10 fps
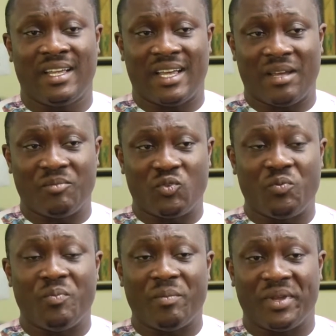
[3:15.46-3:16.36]
um,
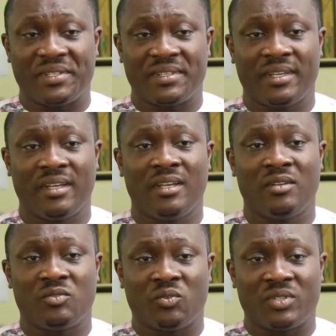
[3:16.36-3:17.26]
group members.
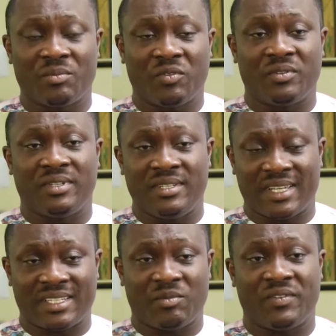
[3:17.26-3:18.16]
So some of
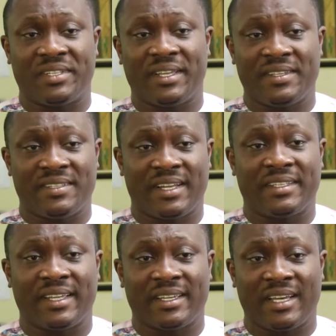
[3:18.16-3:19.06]
these are some of the things that I
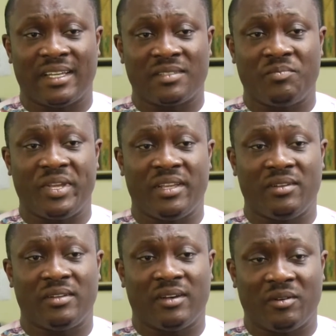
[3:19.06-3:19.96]
think has
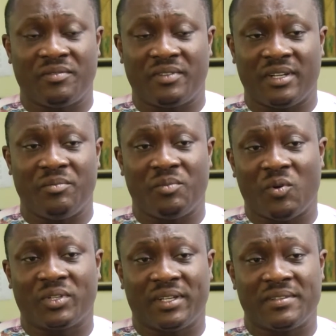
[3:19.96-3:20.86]
been of uh,
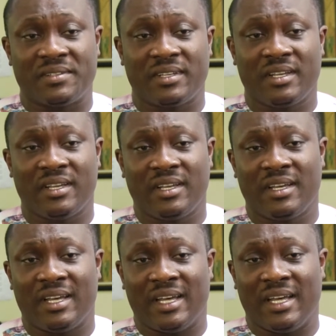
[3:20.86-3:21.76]
importance
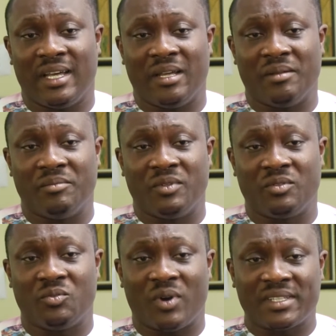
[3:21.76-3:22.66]
um,
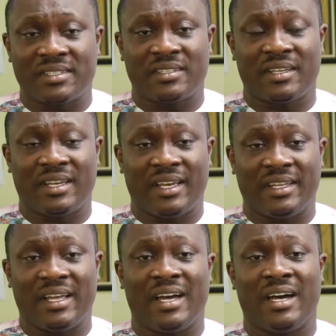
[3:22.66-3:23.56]
to us
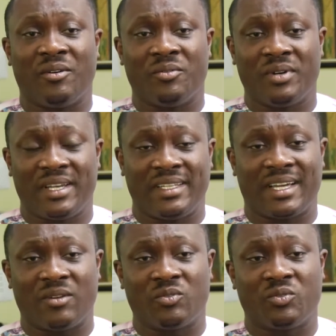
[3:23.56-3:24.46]
and how it
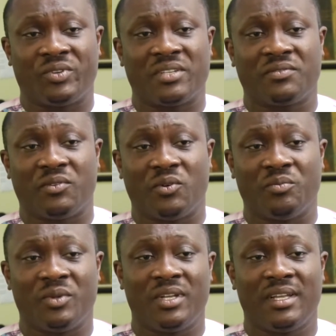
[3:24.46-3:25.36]
can also
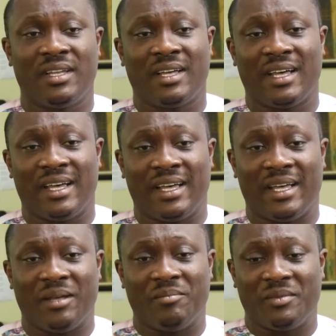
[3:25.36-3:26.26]
transform
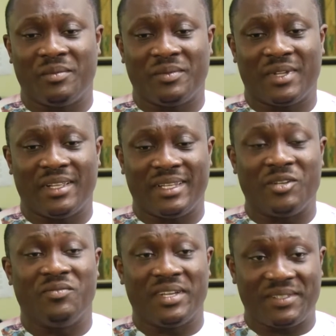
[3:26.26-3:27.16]
um, the
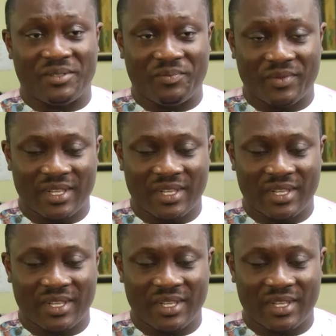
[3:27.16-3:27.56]
university.